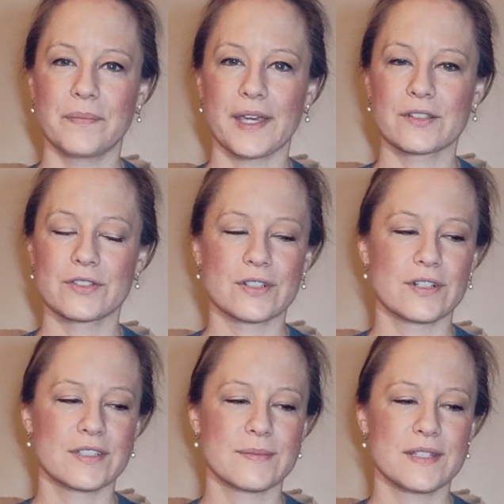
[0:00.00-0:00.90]
extra
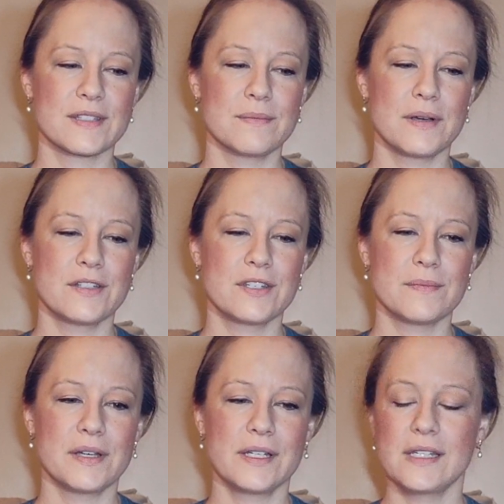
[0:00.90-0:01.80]
Christmas and
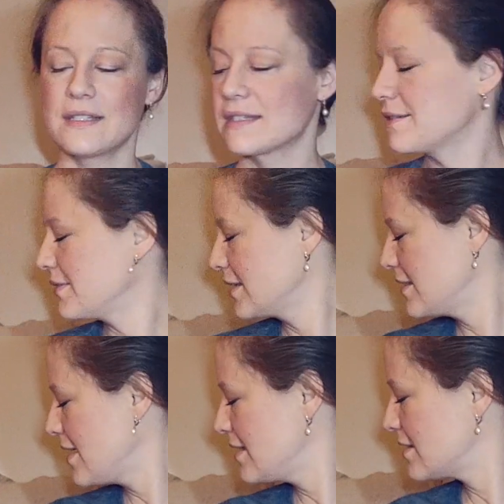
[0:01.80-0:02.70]
budget money and stuff like
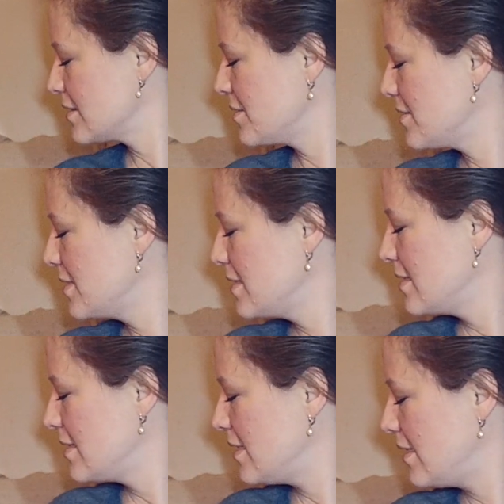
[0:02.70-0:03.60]
that. So
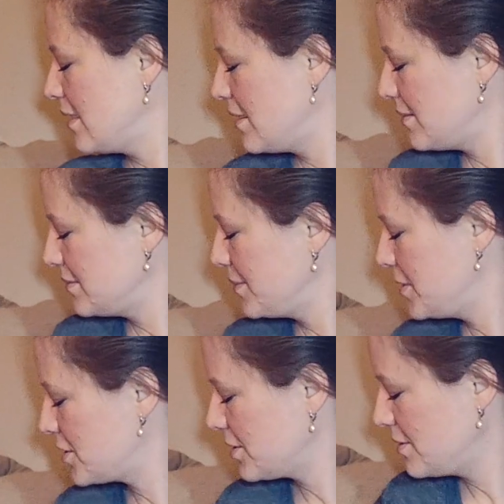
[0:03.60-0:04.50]
let
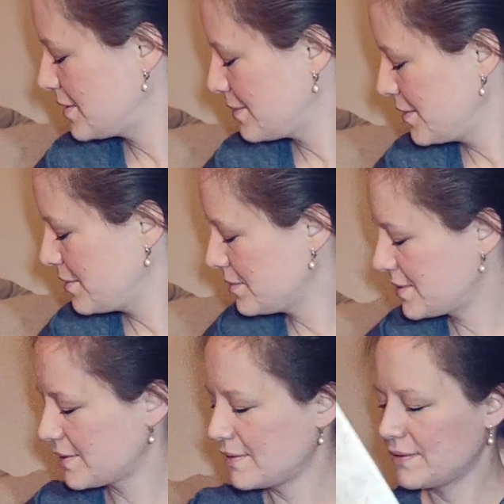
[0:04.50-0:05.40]
me show you some of
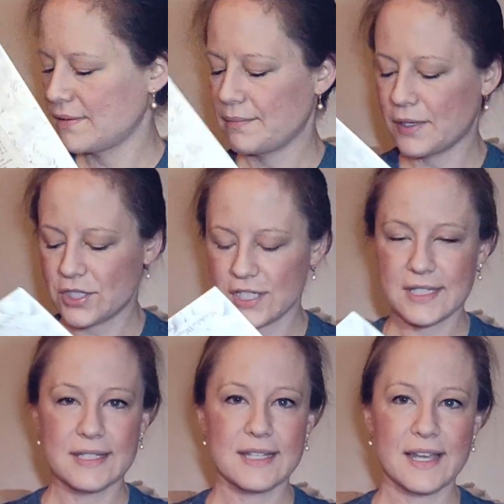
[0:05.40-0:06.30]
those
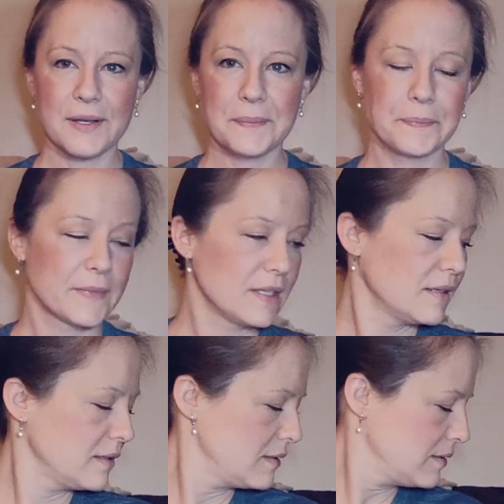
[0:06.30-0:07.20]
purchases now.
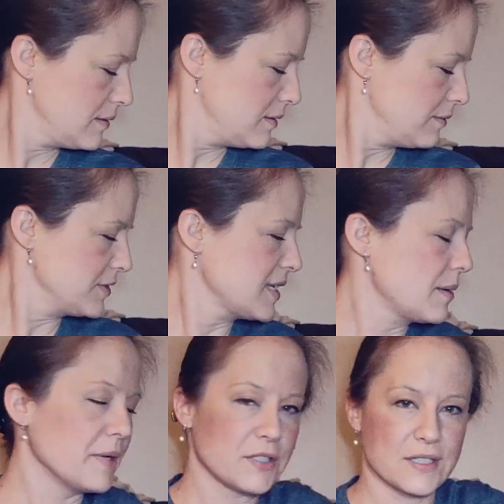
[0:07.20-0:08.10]
Well, it's
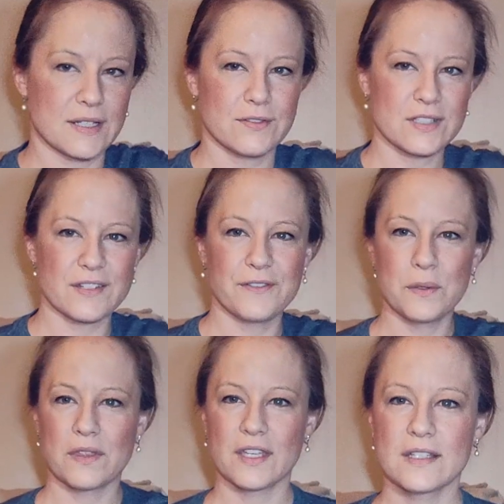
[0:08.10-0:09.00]
not a bunch of stuff, just a
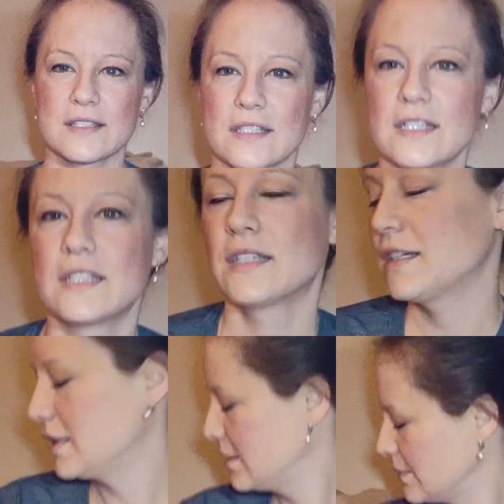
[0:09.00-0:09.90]
few things.
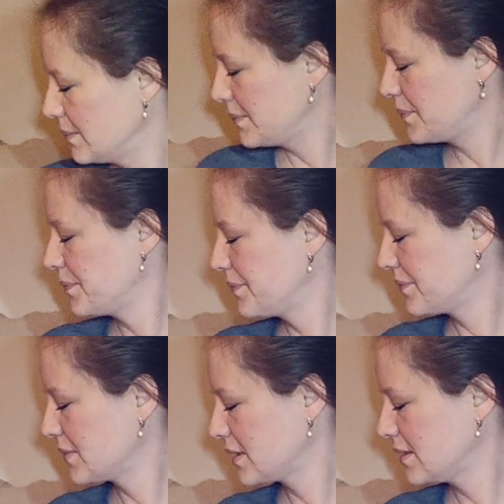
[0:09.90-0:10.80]

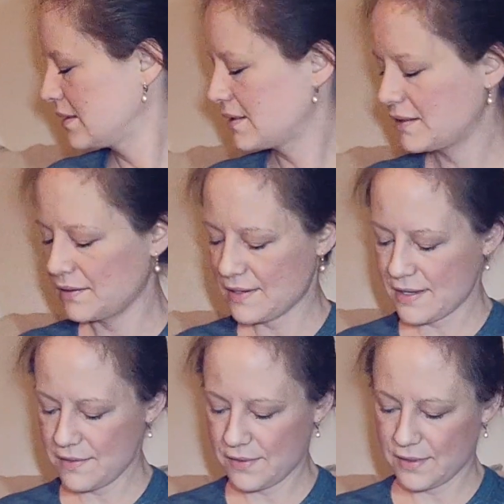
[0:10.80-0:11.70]
So
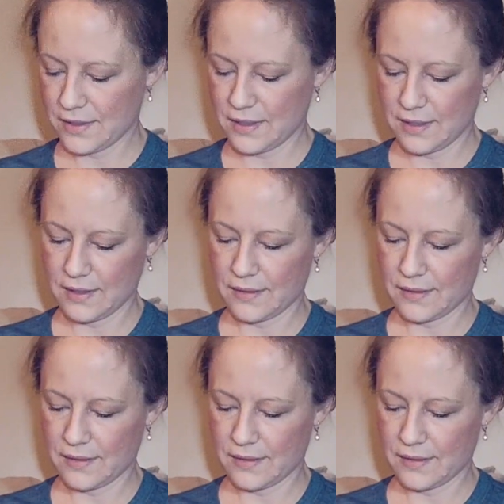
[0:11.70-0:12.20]
I ordered